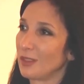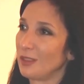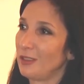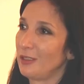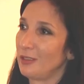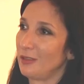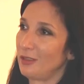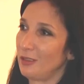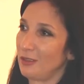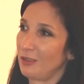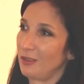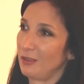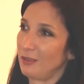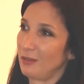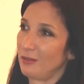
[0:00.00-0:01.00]
In
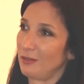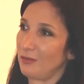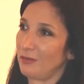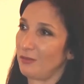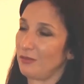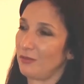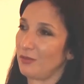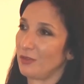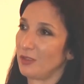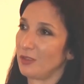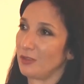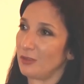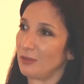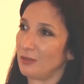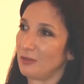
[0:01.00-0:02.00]

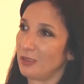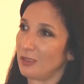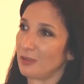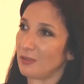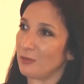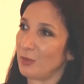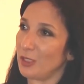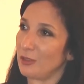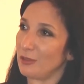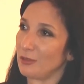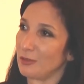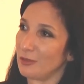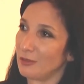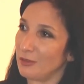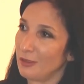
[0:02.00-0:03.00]
400-ish
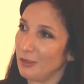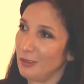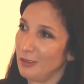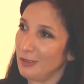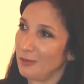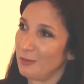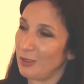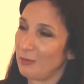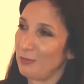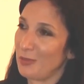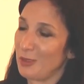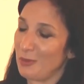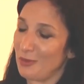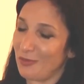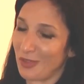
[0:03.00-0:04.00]
pages.
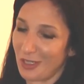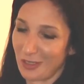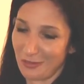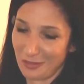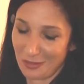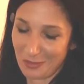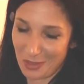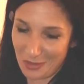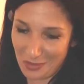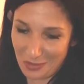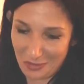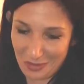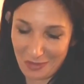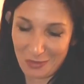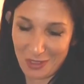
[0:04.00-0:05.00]
Maybe 5, I'm not
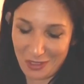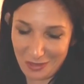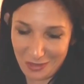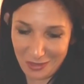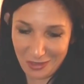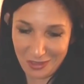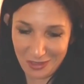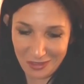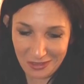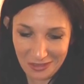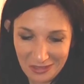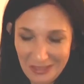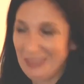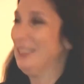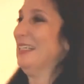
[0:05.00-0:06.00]
sure. I've been asked to cut
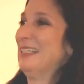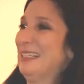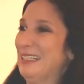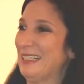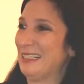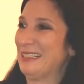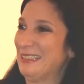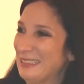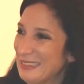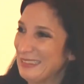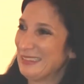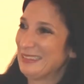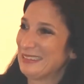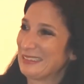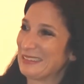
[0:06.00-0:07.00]

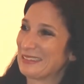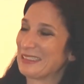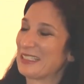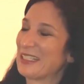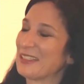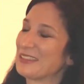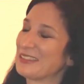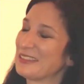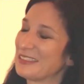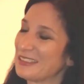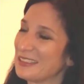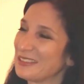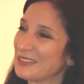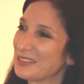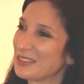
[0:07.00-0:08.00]
since I handed it
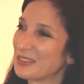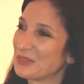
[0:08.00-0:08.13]
in. So.